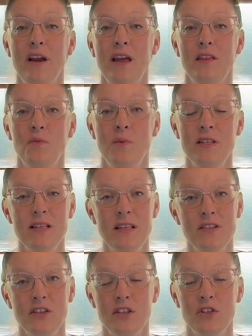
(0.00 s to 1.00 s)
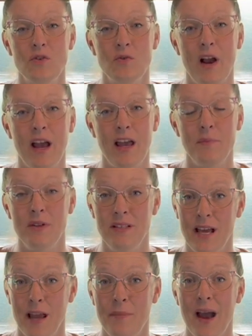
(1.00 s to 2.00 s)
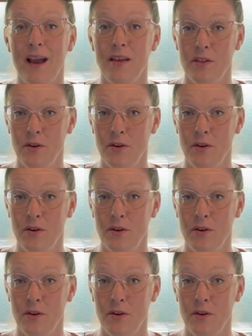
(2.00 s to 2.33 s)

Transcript: and then once they start to dry up and die back,